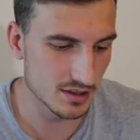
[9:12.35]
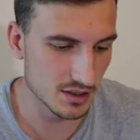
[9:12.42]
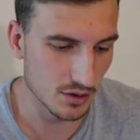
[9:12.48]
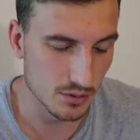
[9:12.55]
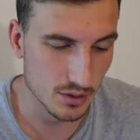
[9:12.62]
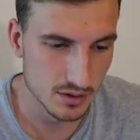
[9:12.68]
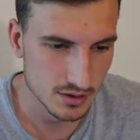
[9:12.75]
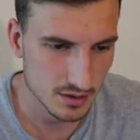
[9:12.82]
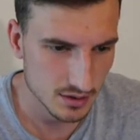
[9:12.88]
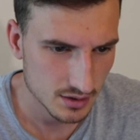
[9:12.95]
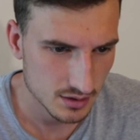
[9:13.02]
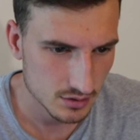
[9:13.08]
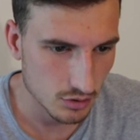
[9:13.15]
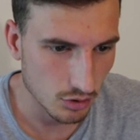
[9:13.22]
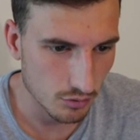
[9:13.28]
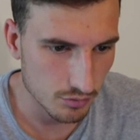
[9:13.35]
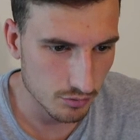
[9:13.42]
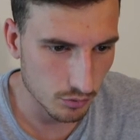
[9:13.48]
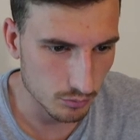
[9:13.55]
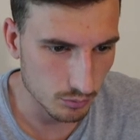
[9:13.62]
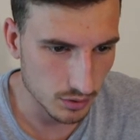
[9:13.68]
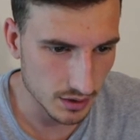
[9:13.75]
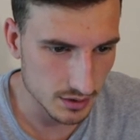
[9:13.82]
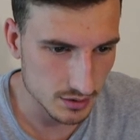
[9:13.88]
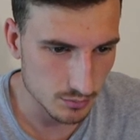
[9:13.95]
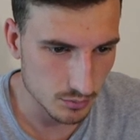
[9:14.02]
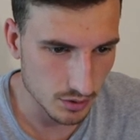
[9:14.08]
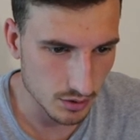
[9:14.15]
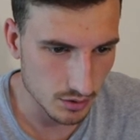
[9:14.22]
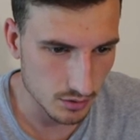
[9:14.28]
so it's got a fond place in
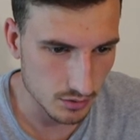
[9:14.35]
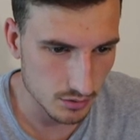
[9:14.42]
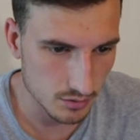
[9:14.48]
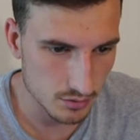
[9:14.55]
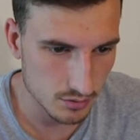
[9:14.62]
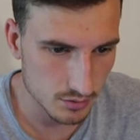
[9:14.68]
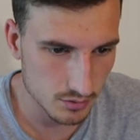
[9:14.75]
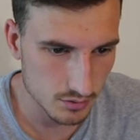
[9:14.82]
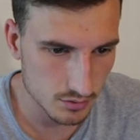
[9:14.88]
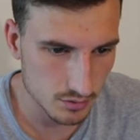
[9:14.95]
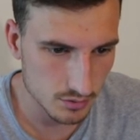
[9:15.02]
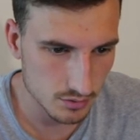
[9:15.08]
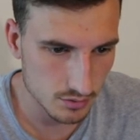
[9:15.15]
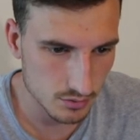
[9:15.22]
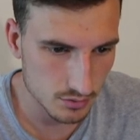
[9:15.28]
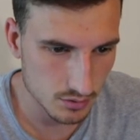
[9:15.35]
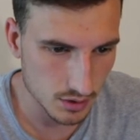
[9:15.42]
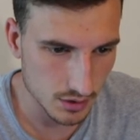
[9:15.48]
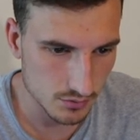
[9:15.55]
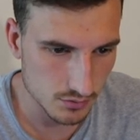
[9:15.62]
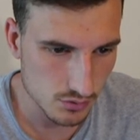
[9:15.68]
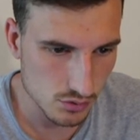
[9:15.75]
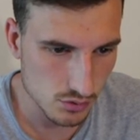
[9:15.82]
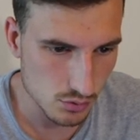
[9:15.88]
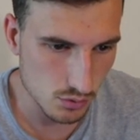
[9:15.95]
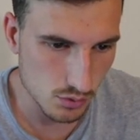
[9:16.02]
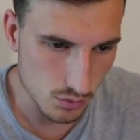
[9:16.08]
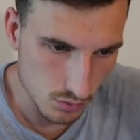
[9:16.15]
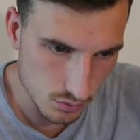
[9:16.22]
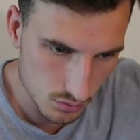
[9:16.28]
my heart. That's for
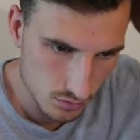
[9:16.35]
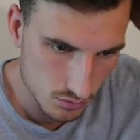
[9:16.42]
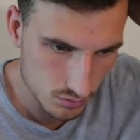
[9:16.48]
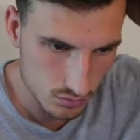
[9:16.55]
sure.